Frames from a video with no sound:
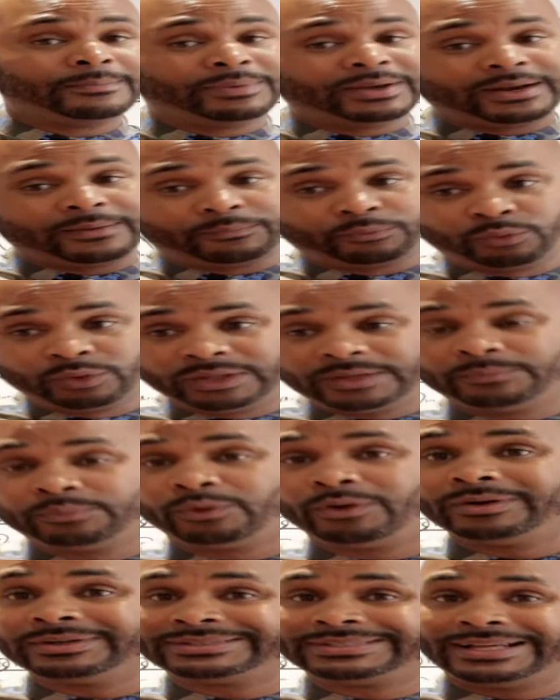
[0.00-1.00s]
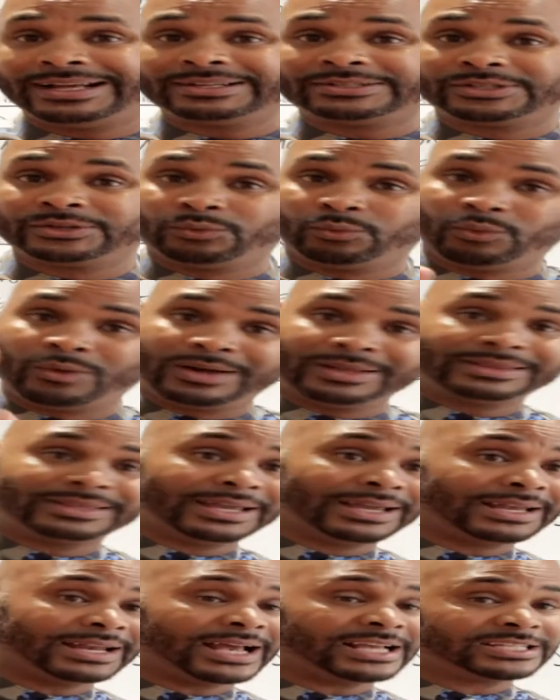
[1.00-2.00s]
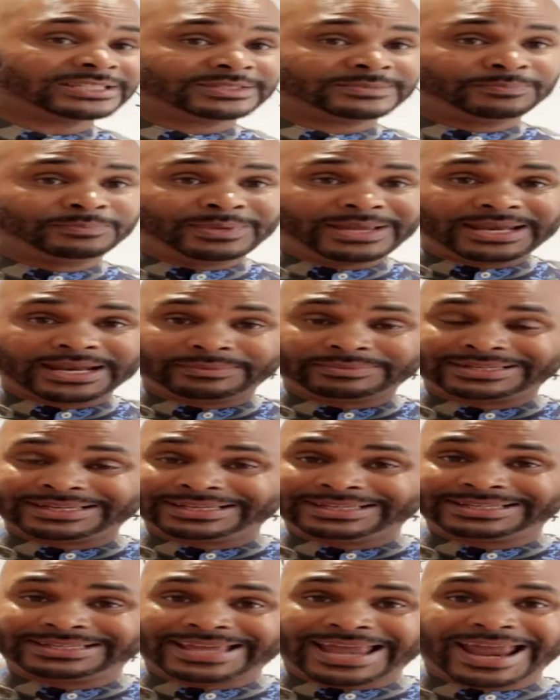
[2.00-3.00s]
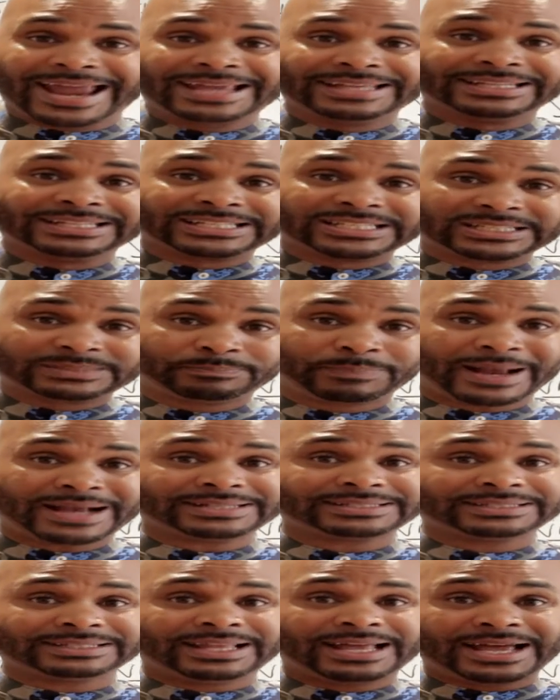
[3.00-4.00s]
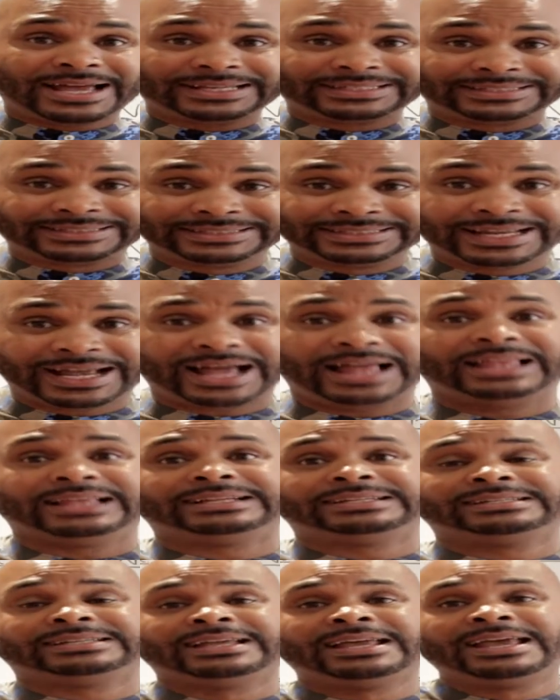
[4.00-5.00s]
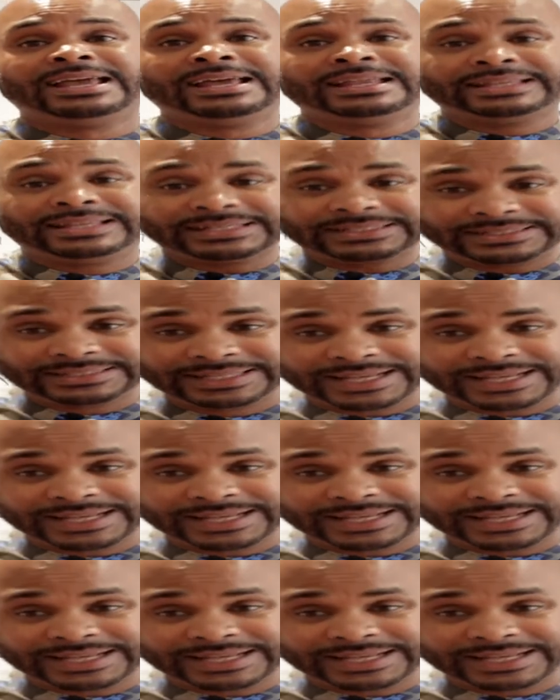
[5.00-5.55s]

but it really boils down to one thing, and that's being able to gain the specialized knowledge that's